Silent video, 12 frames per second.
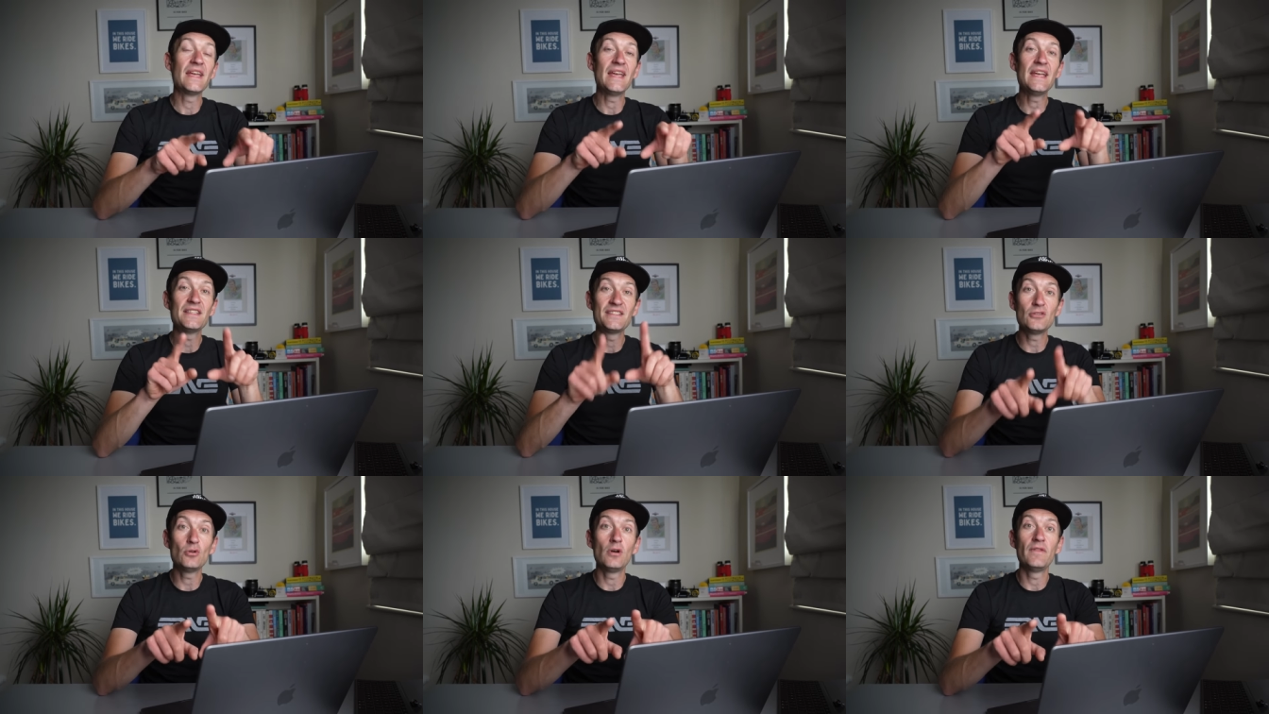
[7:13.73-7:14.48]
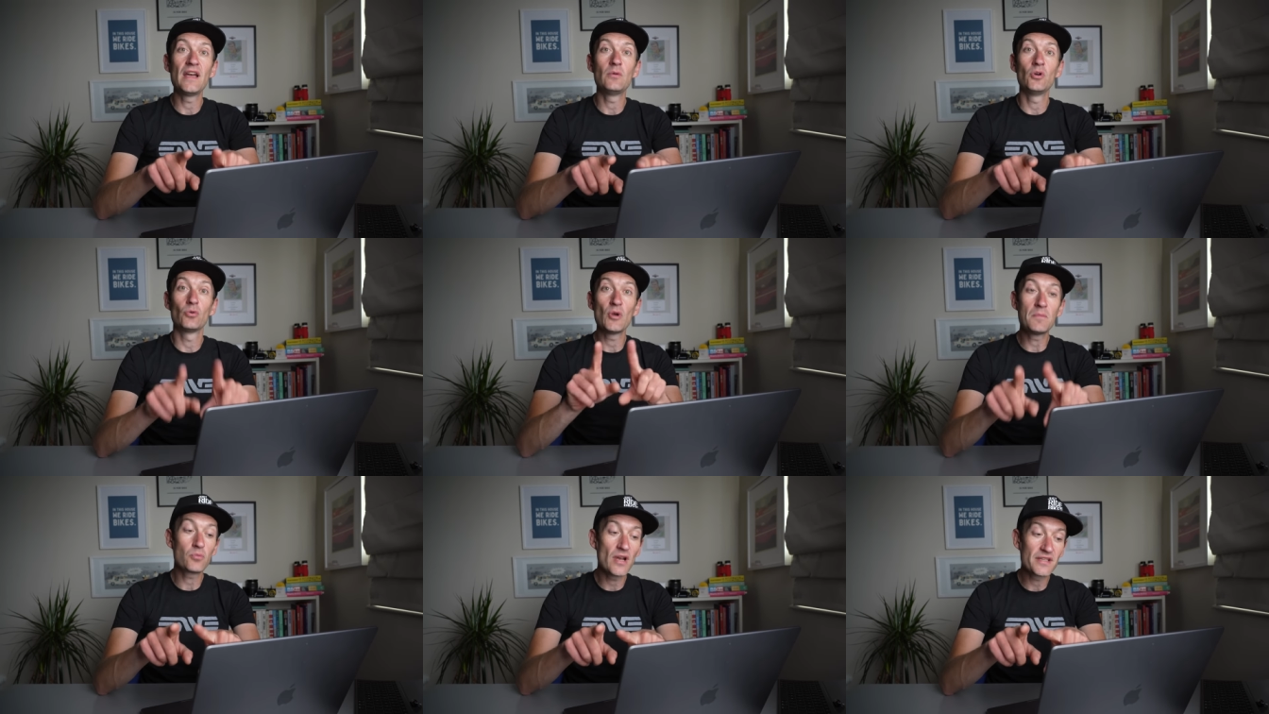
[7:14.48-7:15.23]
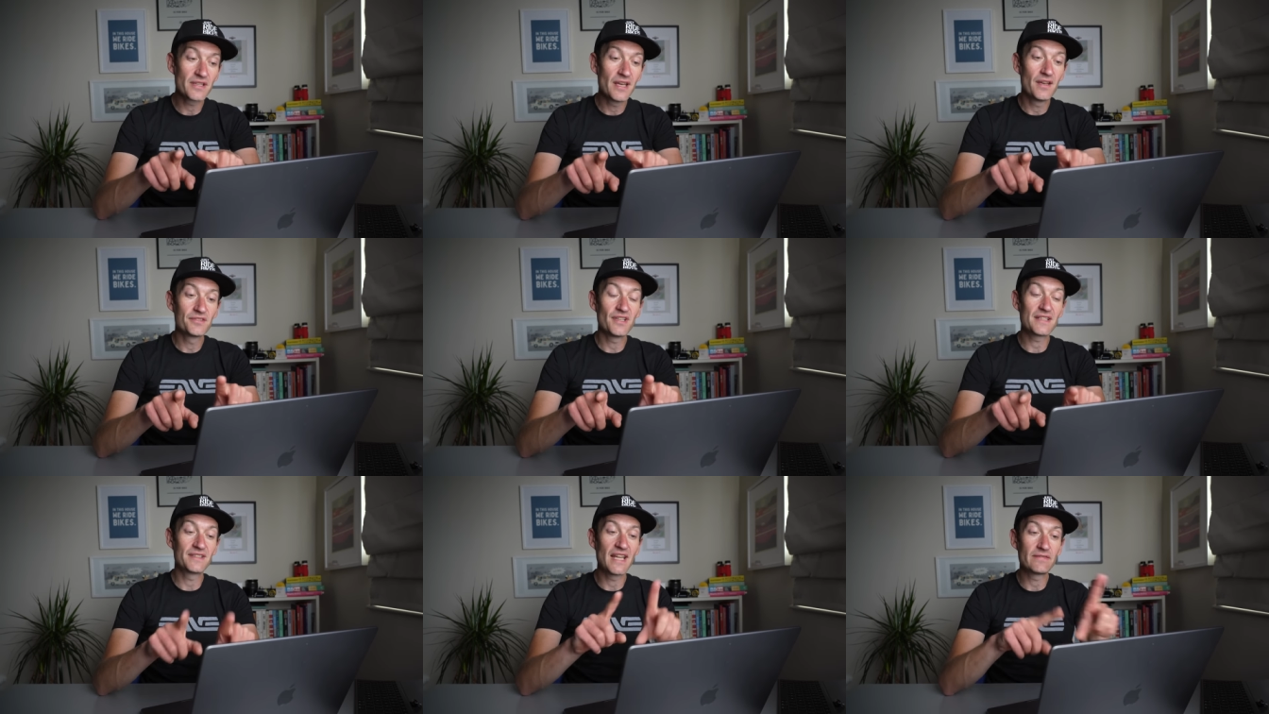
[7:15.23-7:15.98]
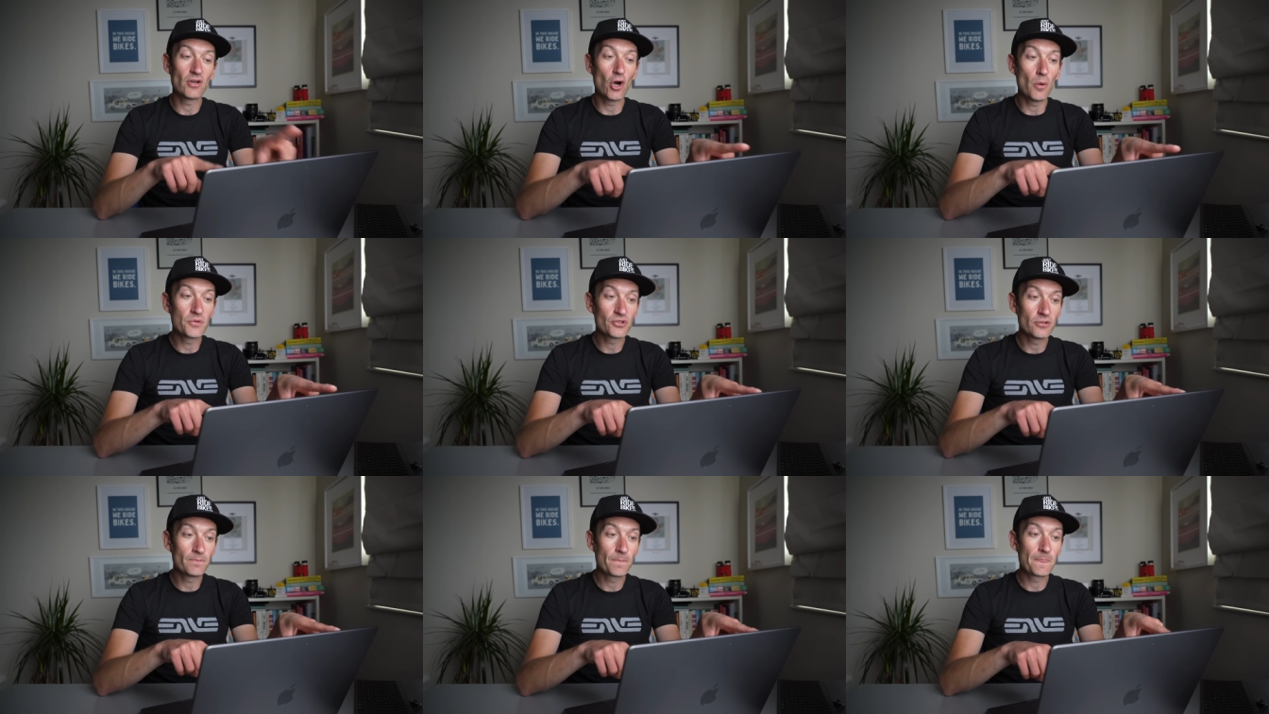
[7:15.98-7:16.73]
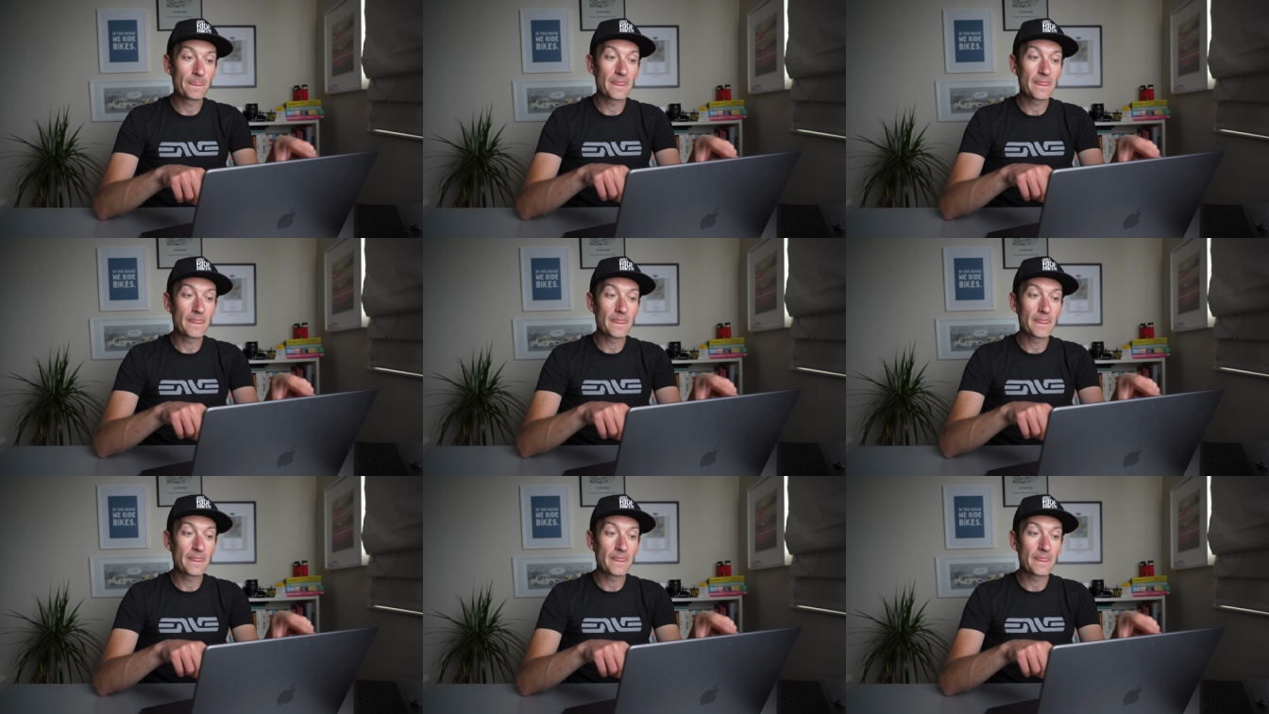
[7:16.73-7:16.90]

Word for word: is still available with rim brakes, so that's another option.